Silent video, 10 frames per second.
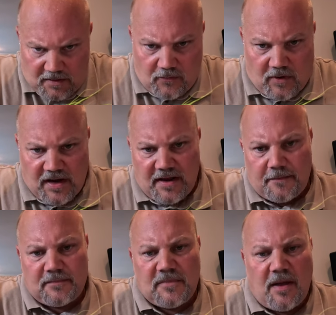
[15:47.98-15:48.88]
You want
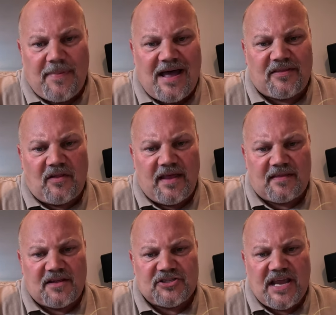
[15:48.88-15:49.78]
it about the
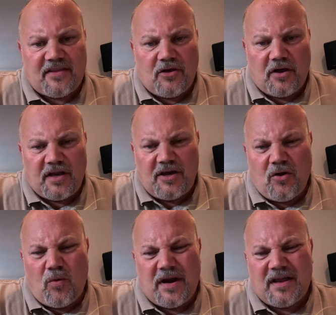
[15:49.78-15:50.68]
length of the shank of the hook and you
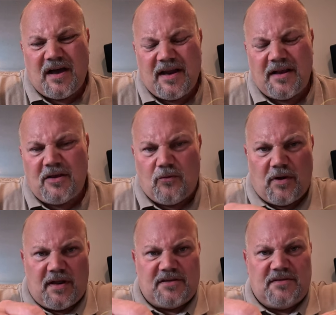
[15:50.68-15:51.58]
don't want to cut it. You
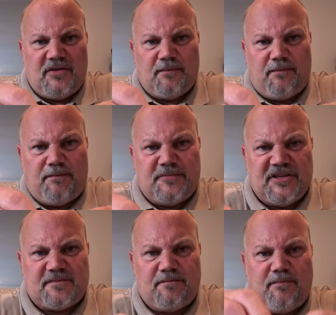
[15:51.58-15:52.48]
want to
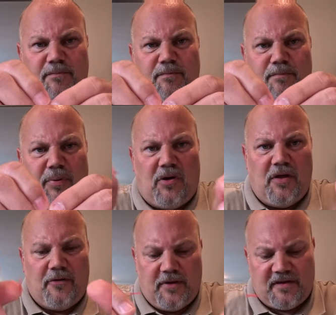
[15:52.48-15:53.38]
just
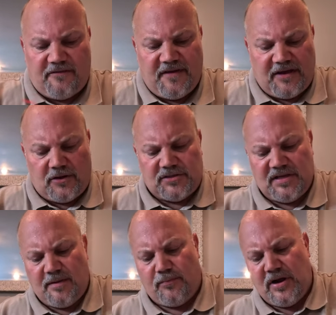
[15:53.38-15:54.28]
pull it with your fingers
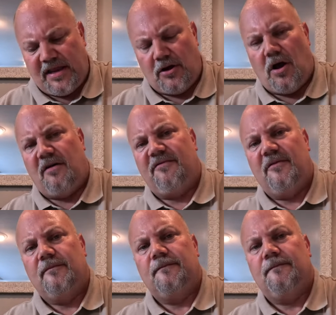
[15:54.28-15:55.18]
and break it off.